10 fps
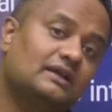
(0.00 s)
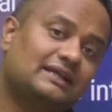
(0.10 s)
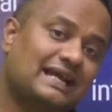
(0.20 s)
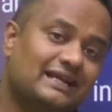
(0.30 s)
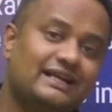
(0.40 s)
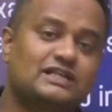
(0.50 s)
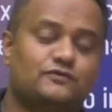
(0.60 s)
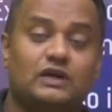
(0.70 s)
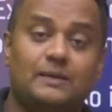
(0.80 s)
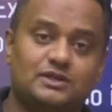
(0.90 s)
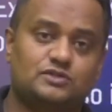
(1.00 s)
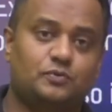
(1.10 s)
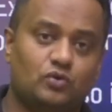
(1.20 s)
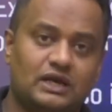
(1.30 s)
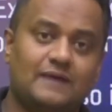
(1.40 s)
their candidates for MS
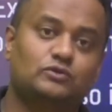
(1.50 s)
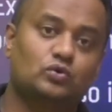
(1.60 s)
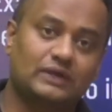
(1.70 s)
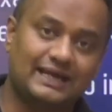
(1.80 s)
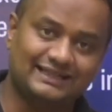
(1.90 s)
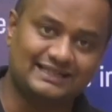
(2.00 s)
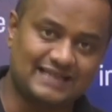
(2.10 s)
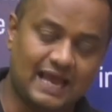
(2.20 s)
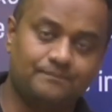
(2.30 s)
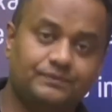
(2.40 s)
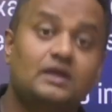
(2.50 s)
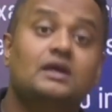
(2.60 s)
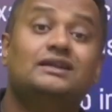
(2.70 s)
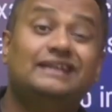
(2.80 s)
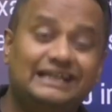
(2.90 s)
program through gate exam.
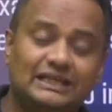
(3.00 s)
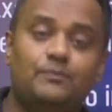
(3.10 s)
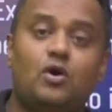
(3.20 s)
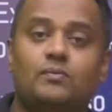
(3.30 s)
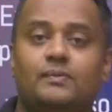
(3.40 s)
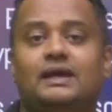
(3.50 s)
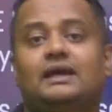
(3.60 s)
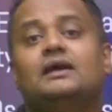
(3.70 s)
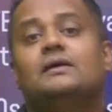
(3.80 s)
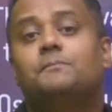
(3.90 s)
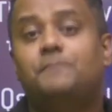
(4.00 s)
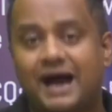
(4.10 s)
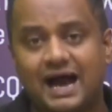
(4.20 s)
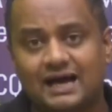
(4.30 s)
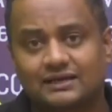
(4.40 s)
NITIE Bombay,
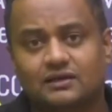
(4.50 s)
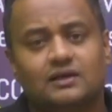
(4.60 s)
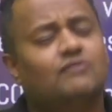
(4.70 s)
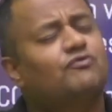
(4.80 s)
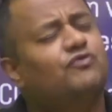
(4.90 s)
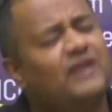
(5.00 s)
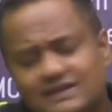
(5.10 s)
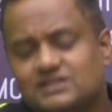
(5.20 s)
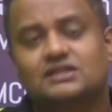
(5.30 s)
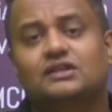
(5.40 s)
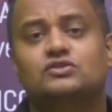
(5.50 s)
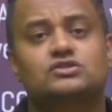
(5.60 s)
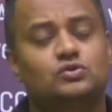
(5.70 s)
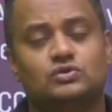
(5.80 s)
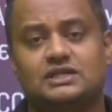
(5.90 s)
BARC, various other
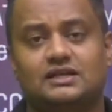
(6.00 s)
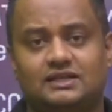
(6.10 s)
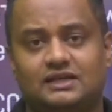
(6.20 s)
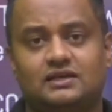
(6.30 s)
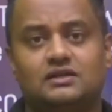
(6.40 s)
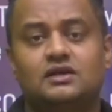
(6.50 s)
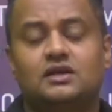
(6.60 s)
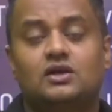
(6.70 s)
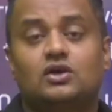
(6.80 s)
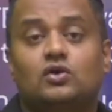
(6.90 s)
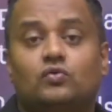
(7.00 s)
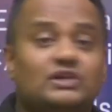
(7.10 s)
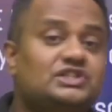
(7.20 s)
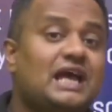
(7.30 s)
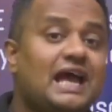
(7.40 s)
institutes are there
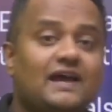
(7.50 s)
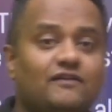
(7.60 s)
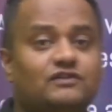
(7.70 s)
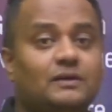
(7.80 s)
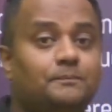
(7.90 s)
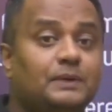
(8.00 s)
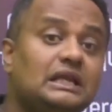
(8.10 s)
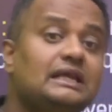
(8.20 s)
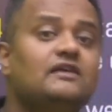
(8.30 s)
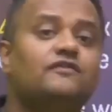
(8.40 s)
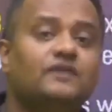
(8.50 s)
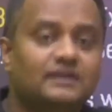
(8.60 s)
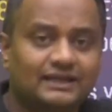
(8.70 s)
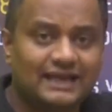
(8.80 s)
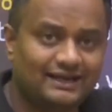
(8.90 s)
which have the belief
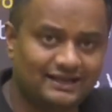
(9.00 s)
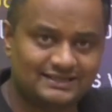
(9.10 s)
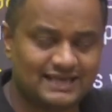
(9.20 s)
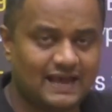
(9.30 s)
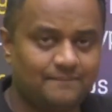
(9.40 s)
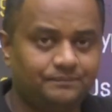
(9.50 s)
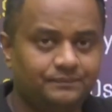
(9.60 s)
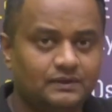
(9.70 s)
in the gate exam,